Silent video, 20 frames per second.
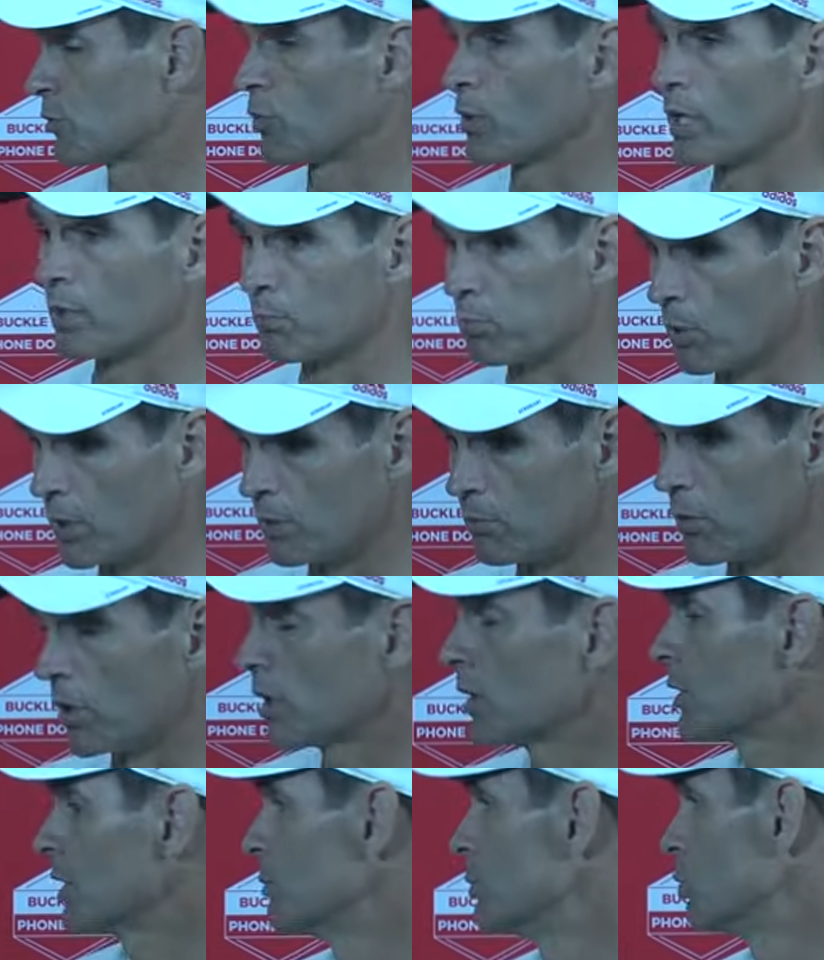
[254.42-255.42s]
If we had to play
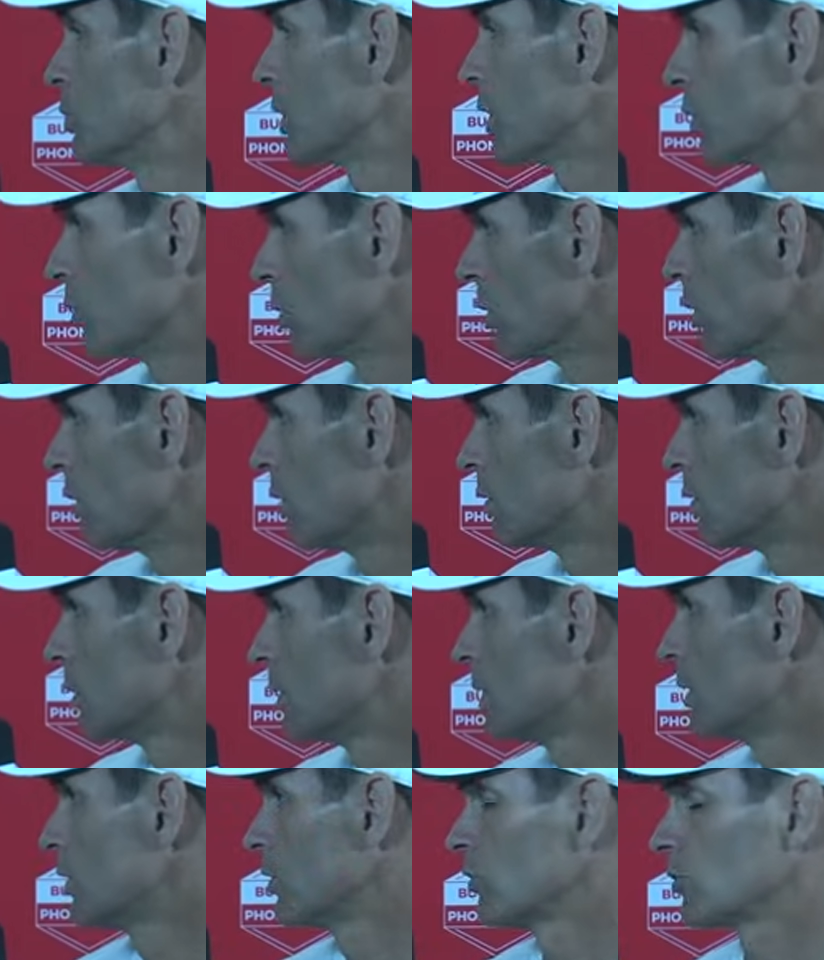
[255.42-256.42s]
tomorrow, he'd be ready to roll.
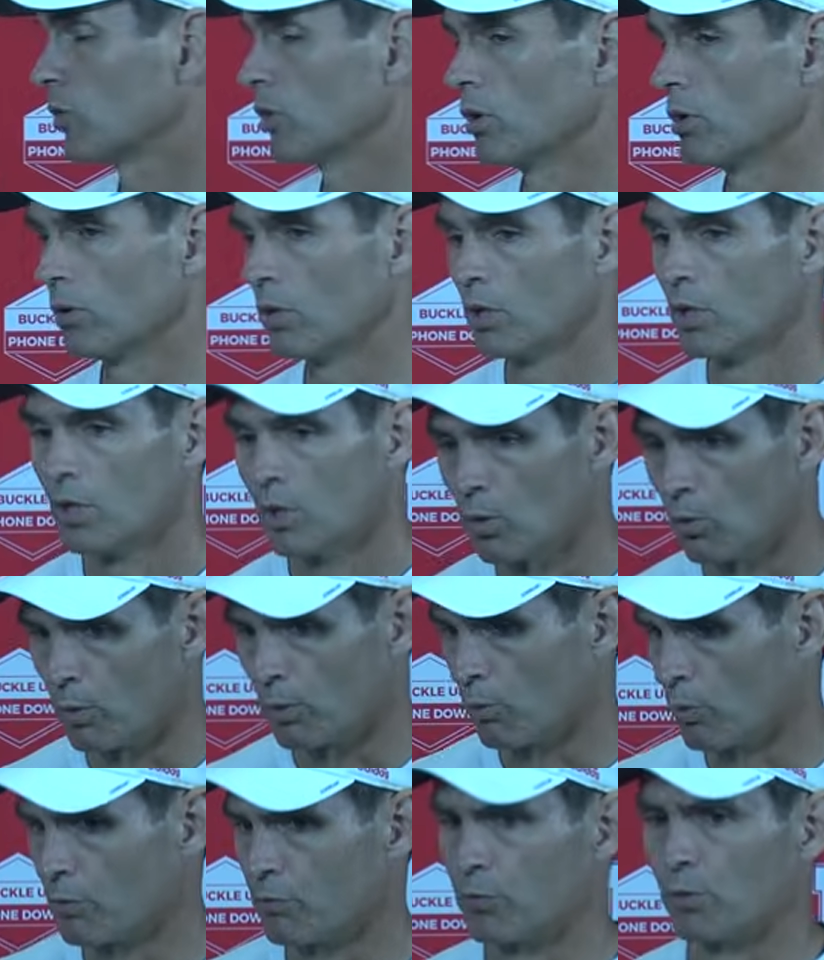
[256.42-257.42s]
So
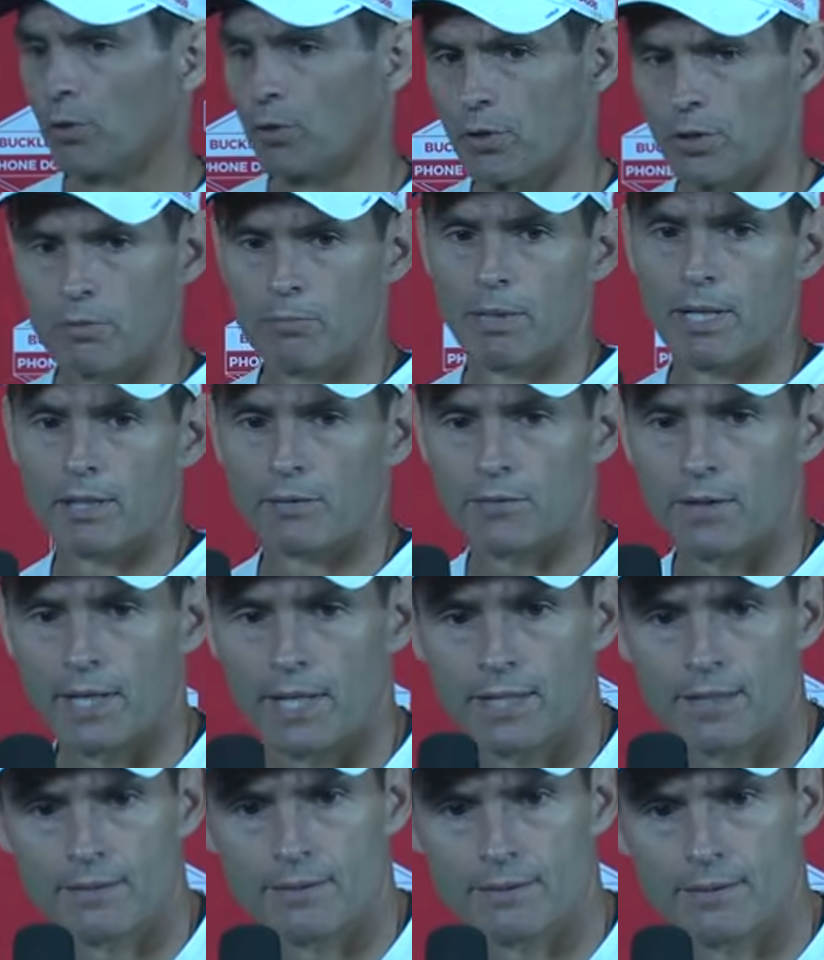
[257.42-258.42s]
we feel good about
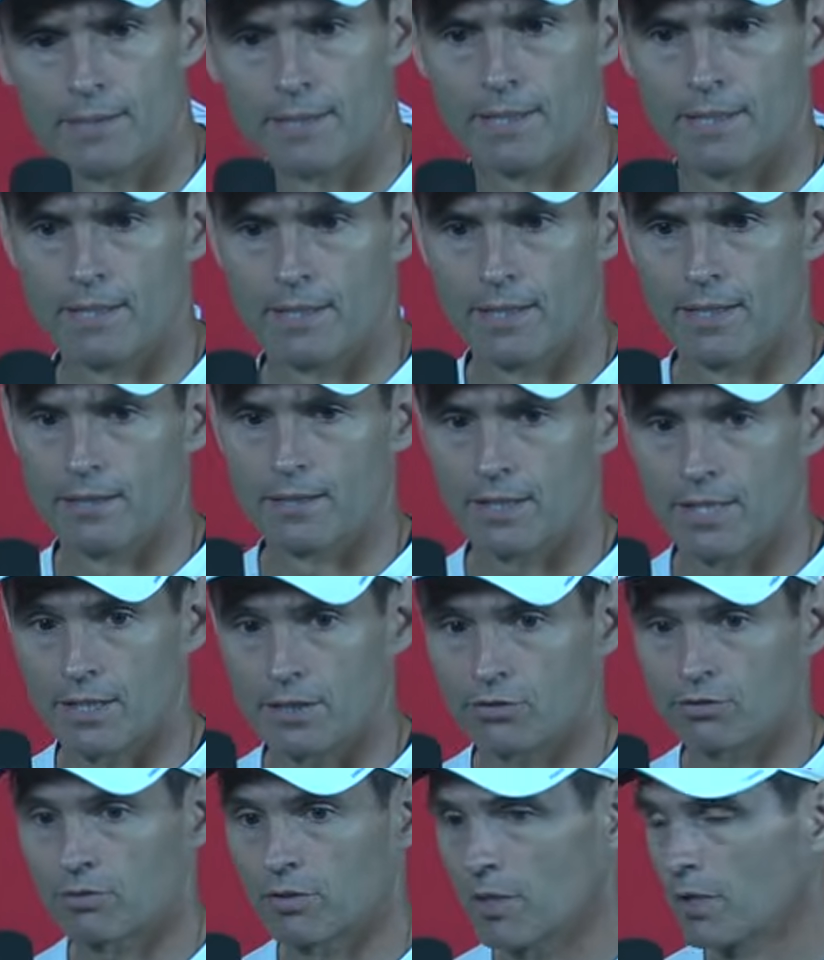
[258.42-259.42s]
that, and yeah,
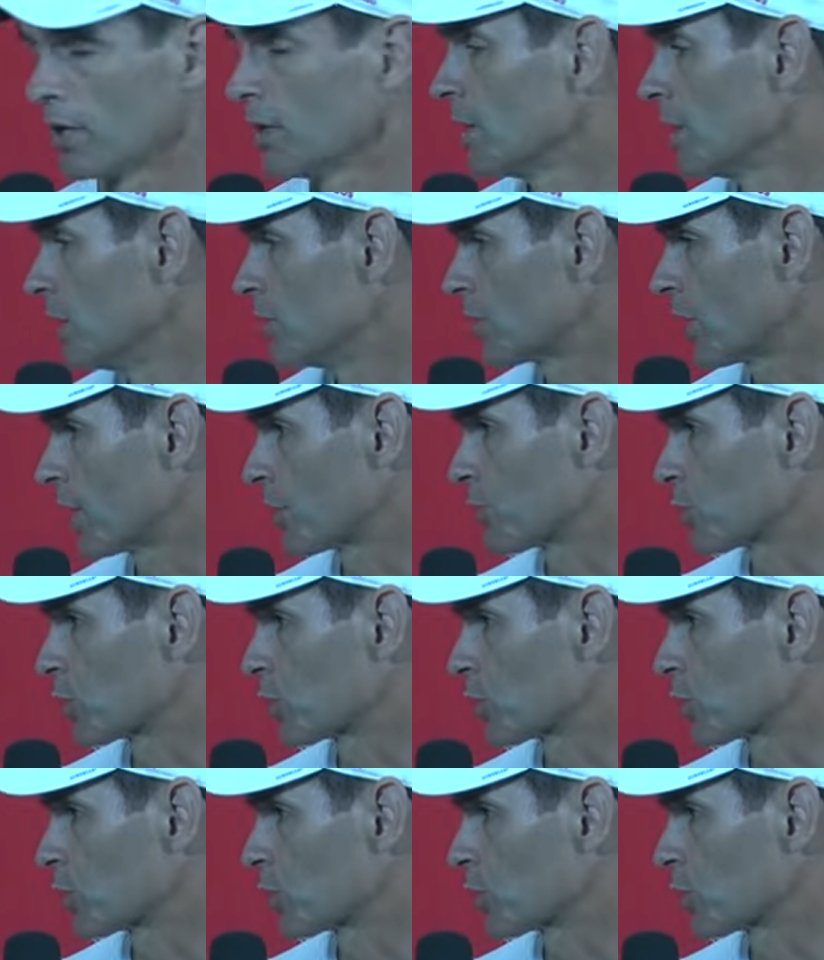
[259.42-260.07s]
he's kind of